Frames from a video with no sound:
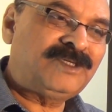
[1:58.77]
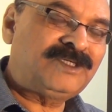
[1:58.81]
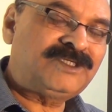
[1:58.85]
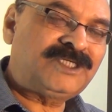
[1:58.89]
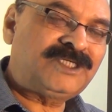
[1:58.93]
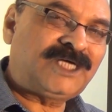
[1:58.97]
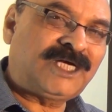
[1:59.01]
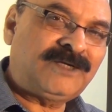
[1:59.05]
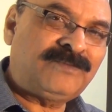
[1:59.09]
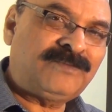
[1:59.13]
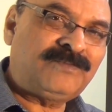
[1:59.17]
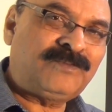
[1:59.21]

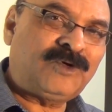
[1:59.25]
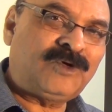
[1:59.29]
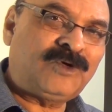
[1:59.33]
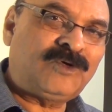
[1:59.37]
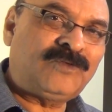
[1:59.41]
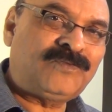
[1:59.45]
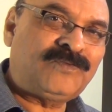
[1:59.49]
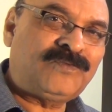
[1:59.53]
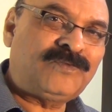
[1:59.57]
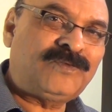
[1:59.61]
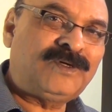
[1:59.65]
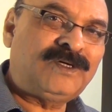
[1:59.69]
type
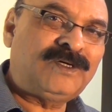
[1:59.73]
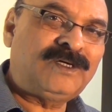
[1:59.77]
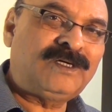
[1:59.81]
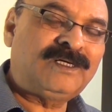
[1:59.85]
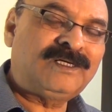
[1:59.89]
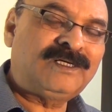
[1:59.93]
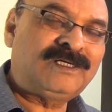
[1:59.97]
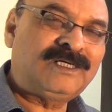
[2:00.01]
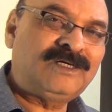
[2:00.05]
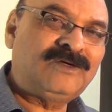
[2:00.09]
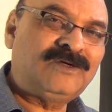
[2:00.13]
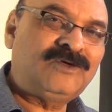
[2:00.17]

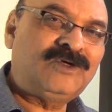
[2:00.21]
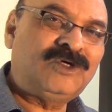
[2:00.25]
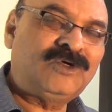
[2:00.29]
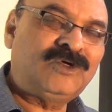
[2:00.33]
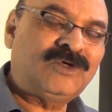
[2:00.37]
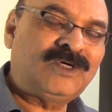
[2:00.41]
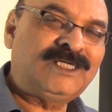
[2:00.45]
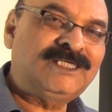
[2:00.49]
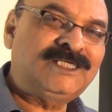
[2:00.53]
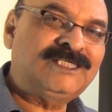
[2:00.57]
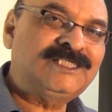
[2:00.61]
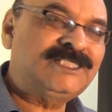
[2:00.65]
of,
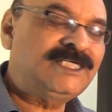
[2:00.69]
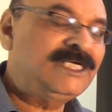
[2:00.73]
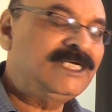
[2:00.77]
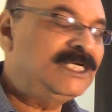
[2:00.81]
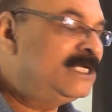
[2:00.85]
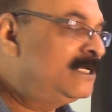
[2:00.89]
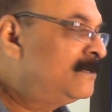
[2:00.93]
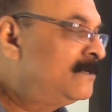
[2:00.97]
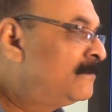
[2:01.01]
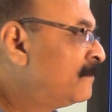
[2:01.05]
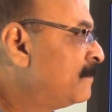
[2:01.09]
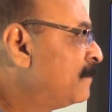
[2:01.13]
you can
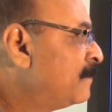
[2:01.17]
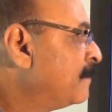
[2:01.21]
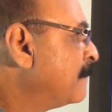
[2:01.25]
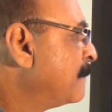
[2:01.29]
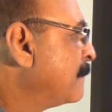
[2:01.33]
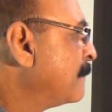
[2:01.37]
say,